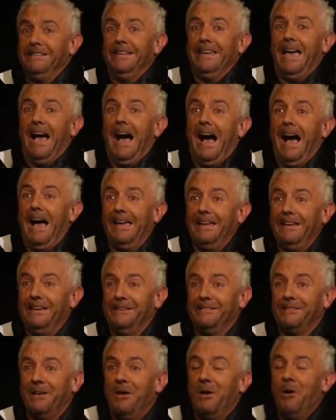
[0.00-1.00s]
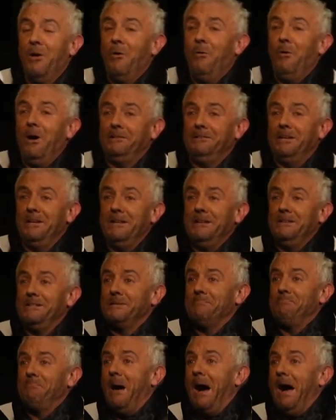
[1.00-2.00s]
the eyes. What an
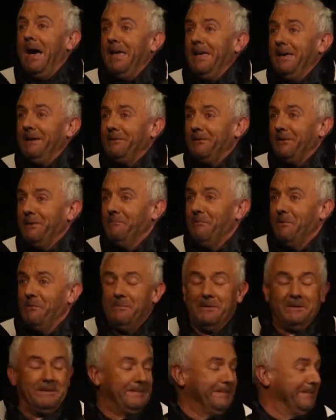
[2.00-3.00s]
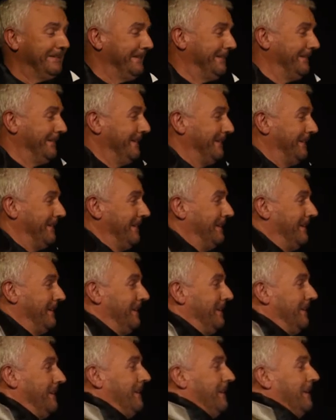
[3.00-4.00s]
inspiring one.
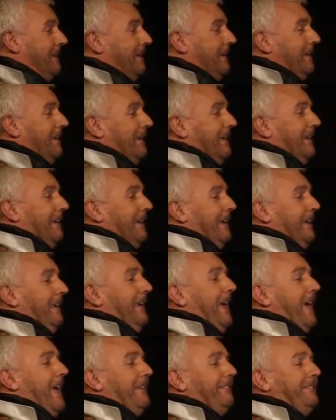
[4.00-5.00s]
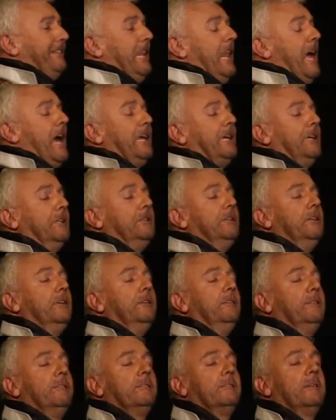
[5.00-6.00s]
Like this? Yes, like
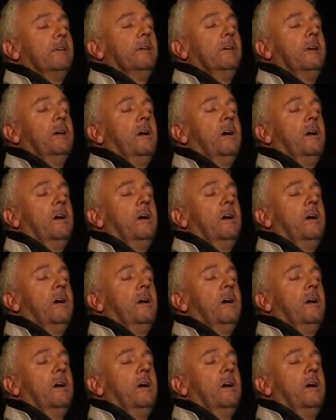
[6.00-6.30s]
this.